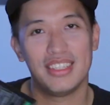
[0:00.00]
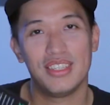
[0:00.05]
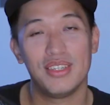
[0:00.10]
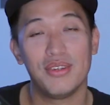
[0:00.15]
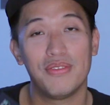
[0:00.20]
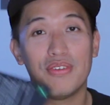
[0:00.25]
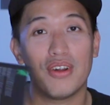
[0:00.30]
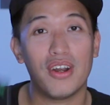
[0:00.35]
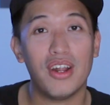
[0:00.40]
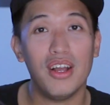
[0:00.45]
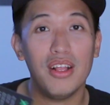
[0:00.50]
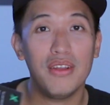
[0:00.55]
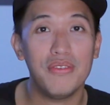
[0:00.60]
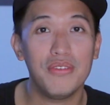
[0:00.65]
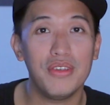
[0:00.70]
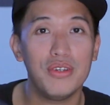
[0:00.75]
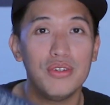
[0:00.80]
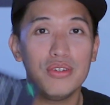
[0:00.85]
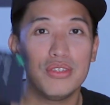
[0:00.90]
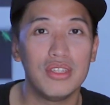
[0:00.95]
So for all
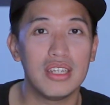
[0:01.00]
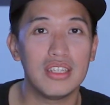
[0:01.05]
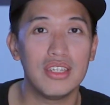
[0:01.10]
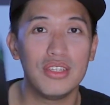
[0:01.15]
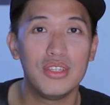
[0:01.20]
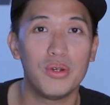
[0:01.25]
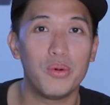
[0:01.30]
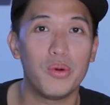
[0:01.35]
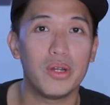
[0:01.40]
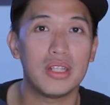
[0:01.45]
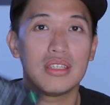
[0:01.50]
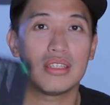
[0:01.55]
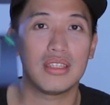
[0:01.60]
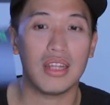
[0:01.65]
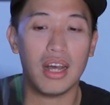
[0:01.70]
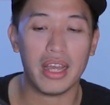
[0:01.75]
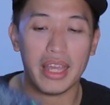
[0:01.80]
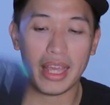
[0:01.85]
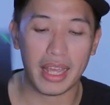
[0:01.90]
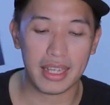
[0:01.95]
of you who doesn't know what
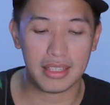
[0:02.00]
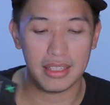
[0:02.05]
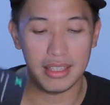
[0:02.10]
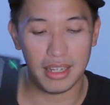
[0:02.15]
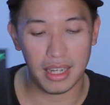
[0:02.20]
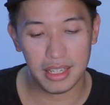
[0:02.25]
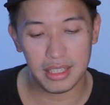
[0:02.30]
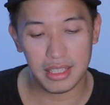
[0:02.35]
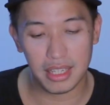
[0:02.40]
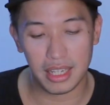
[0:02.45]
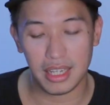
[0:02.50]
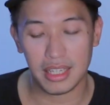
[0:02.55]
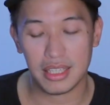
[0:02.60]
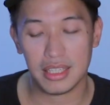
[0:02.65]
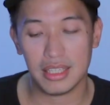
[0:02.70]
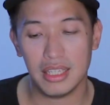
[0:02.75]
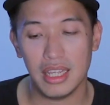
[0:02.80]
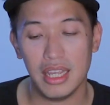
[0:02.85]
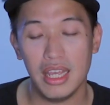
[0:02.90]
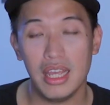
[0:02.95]
StockX does
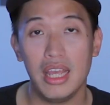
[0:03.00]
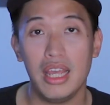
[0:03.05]
is,